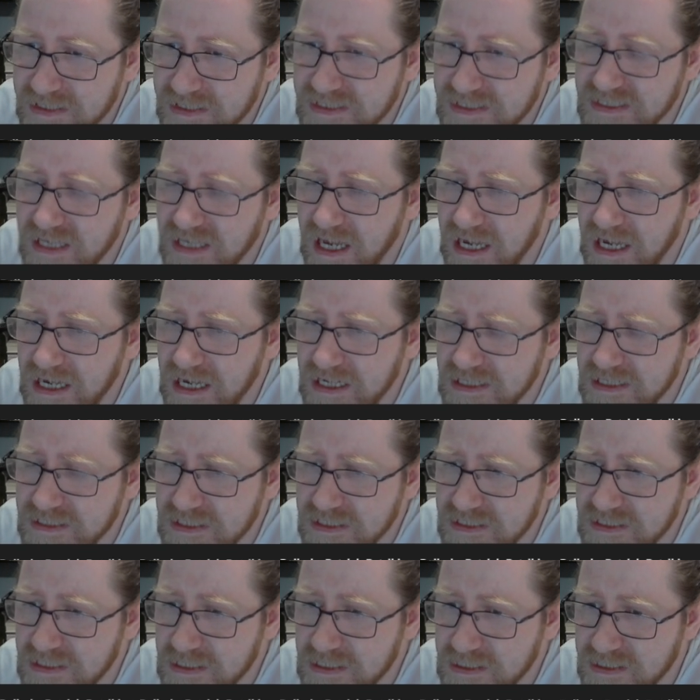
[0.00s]

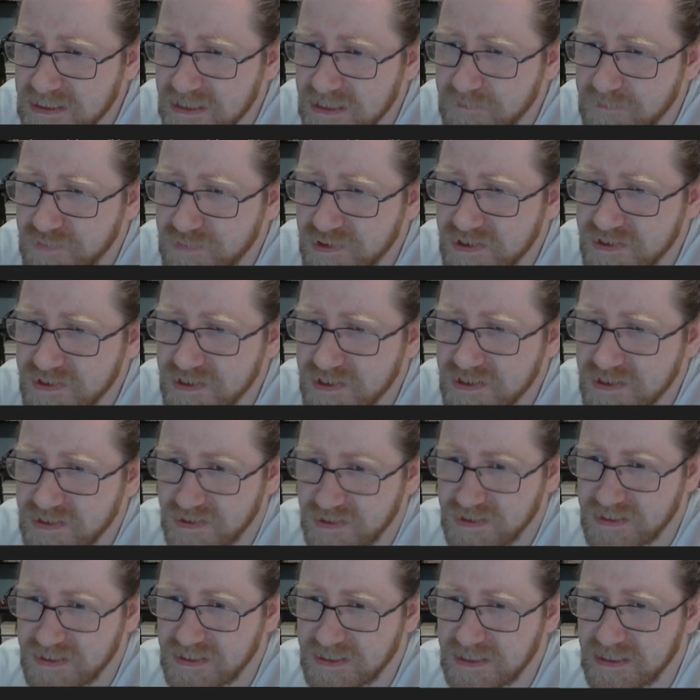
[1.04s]
silences us and puts us
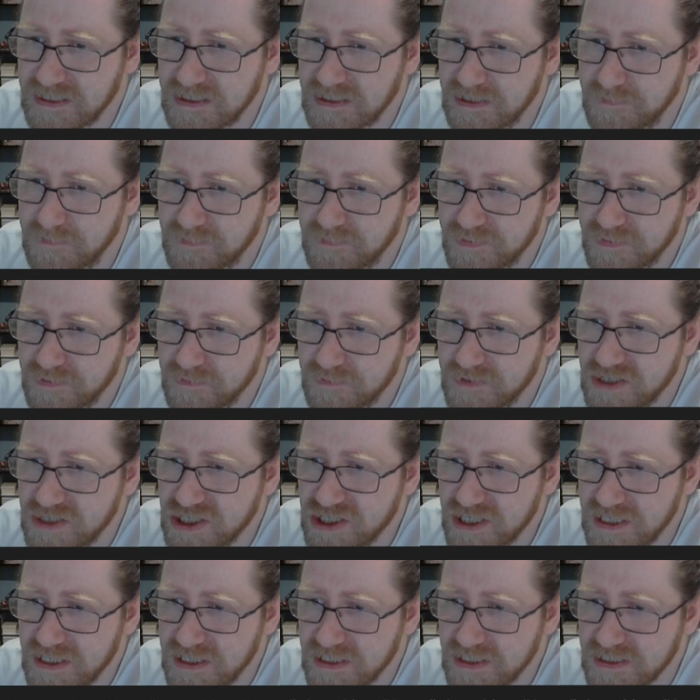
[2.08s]
to sleep,
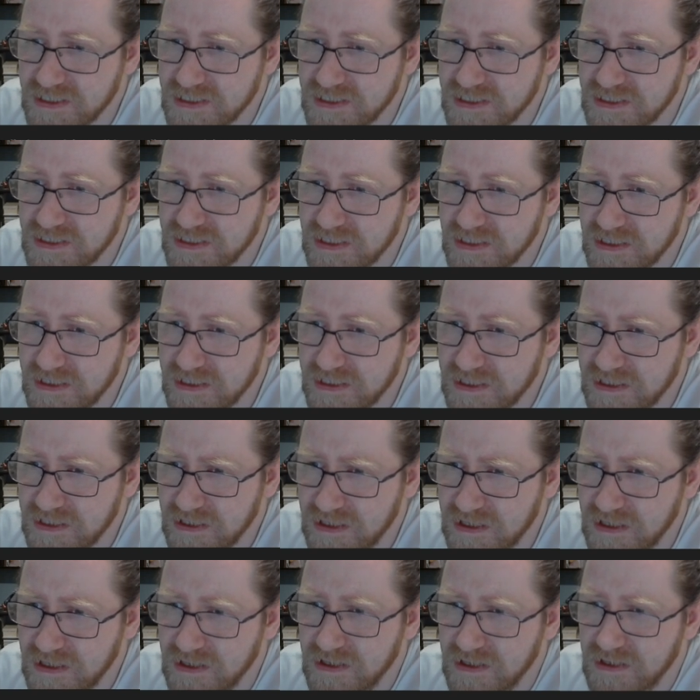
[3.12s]
which is
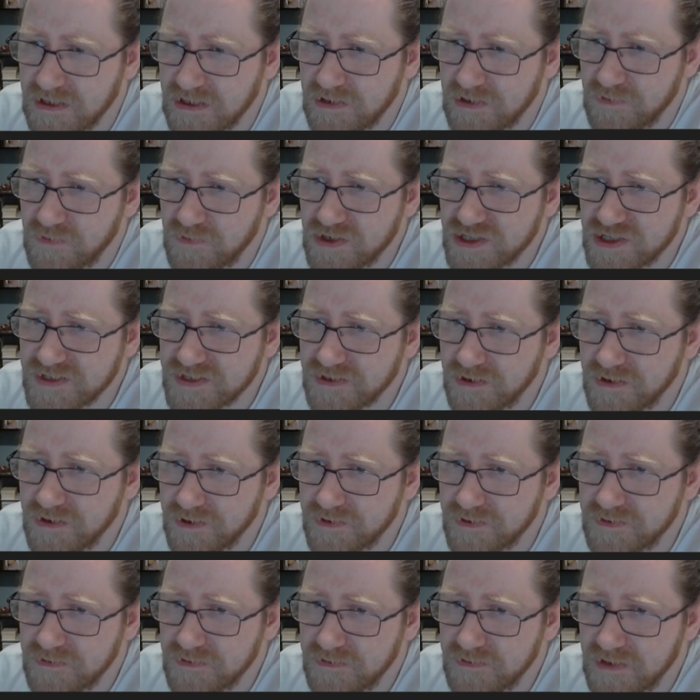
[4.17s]

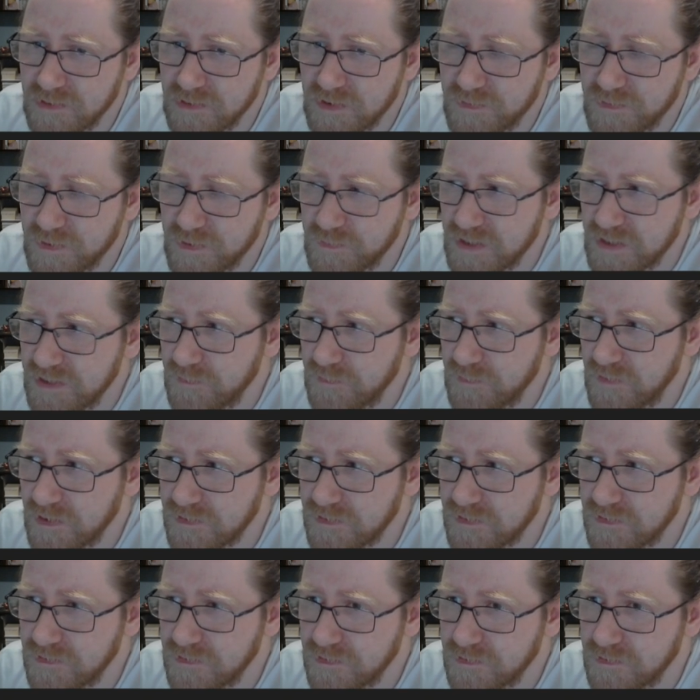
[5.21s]
hard to deal with when we
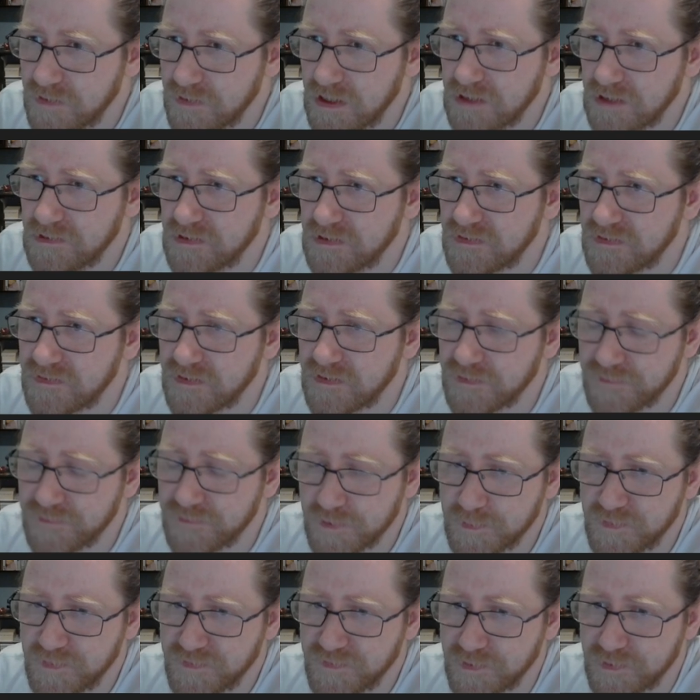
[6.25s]
want to do lots of
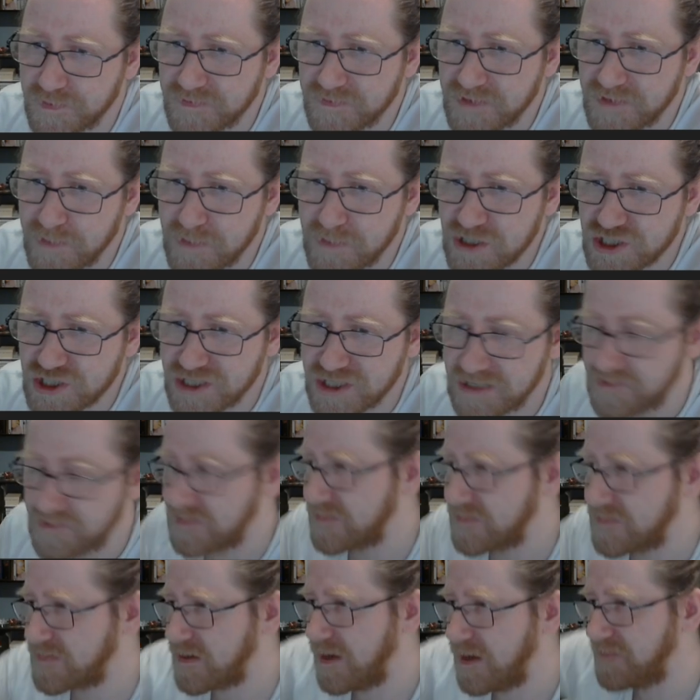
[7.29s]
upfront damage, and
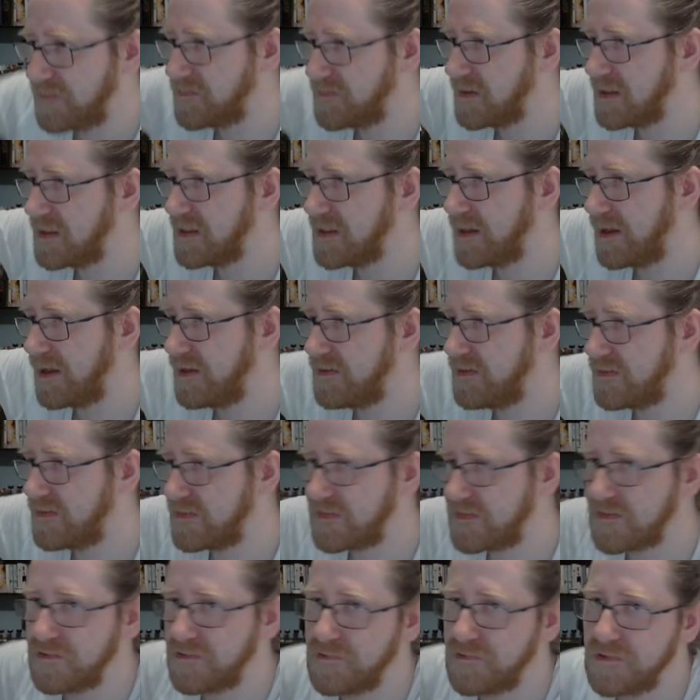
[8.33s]
this guy
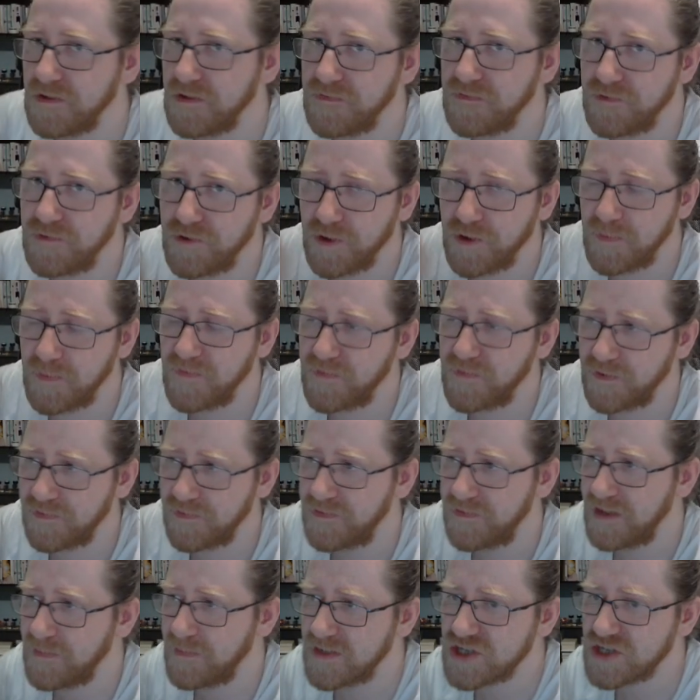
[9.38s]
delays all of our upfront
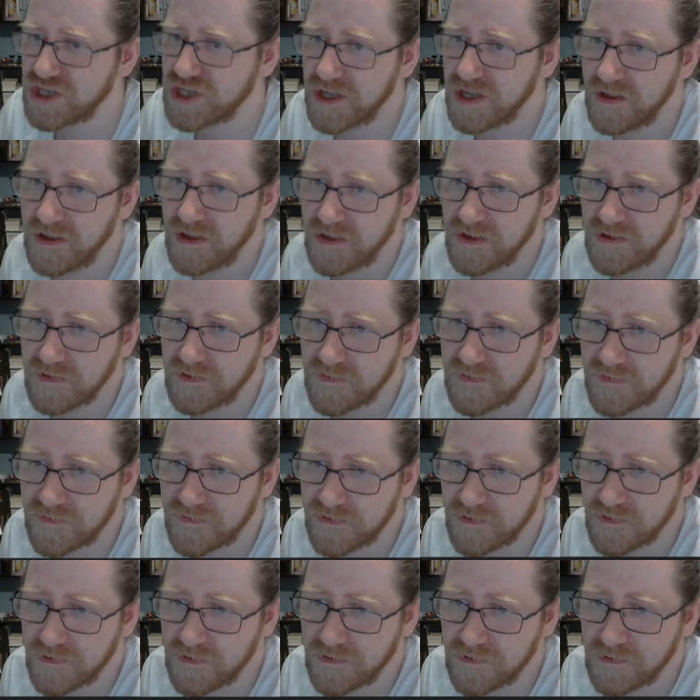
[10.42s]
damage,
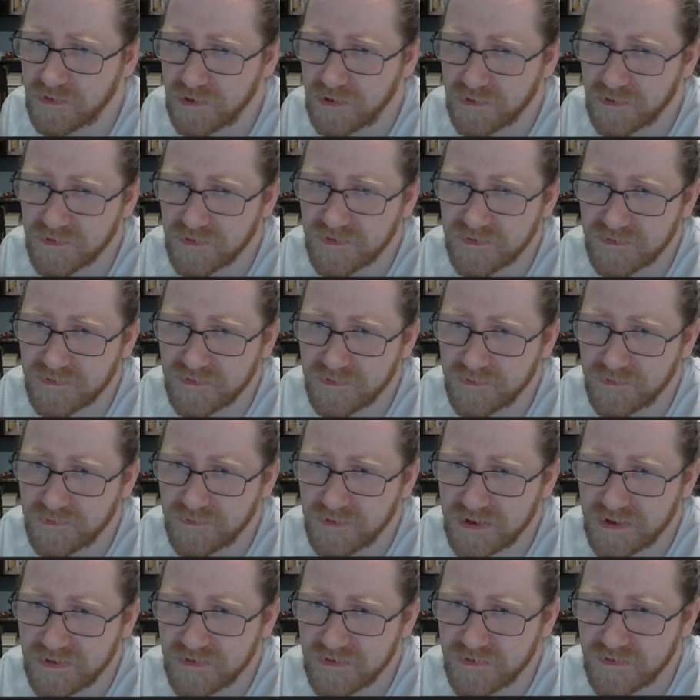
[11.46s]
so our
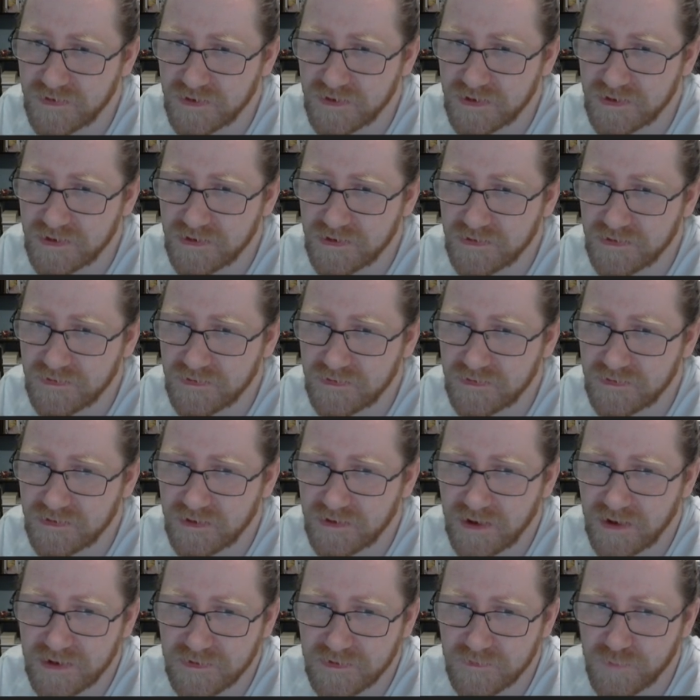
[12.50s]
strategy is
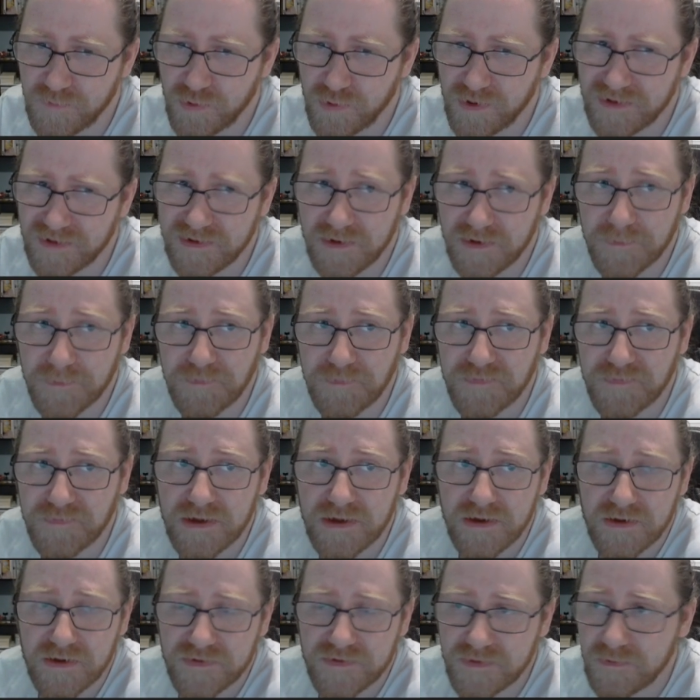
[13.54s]
kind of broken there.
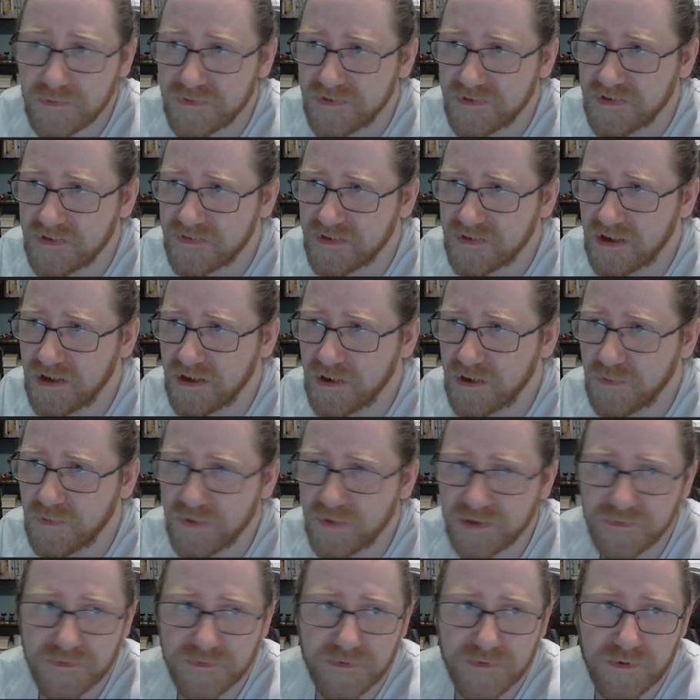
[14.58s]
So this guy
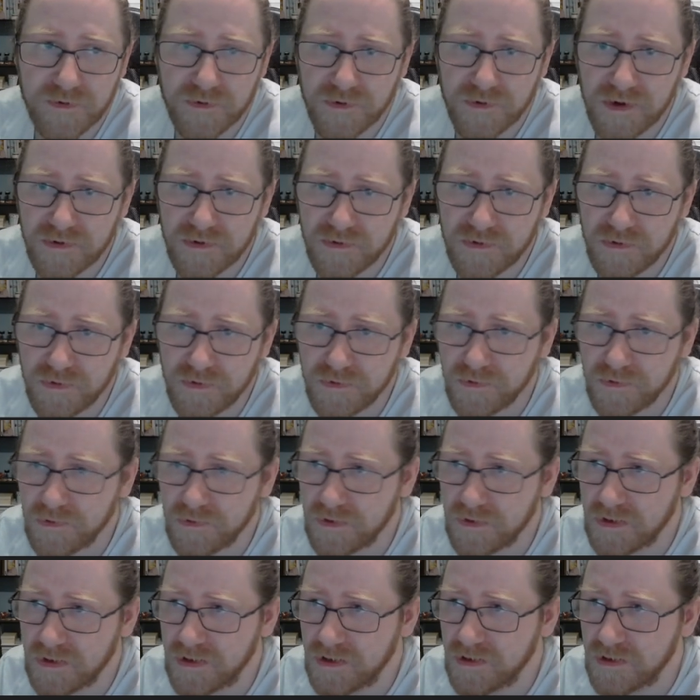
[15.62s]
went for a cool